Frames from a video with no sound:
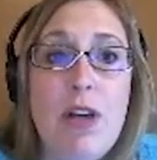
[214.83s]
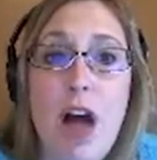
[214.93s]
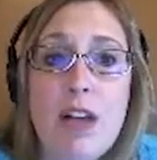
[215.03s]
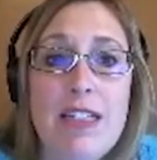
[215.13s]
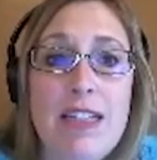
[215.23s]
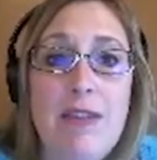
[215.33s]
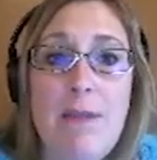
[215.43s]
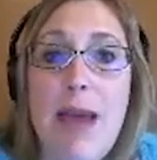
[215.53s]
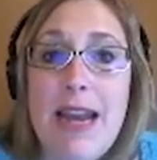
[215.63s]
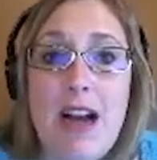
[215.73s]
cognitive,
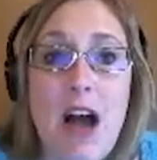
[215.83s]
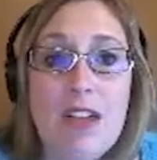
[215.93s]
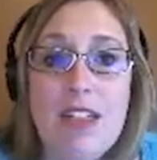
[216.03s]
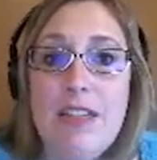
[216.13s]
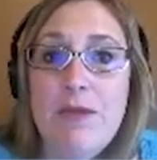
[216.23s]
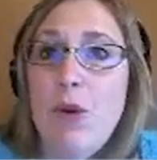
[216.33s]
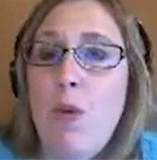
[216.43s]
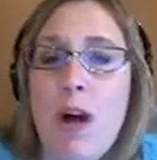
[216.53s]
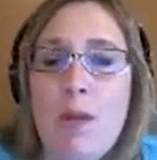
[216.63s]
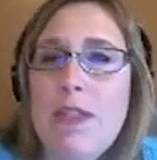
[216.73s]
and metacognitive
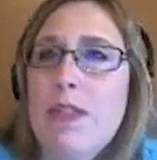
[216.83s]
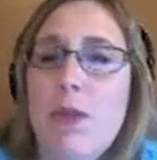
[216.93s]
requirements of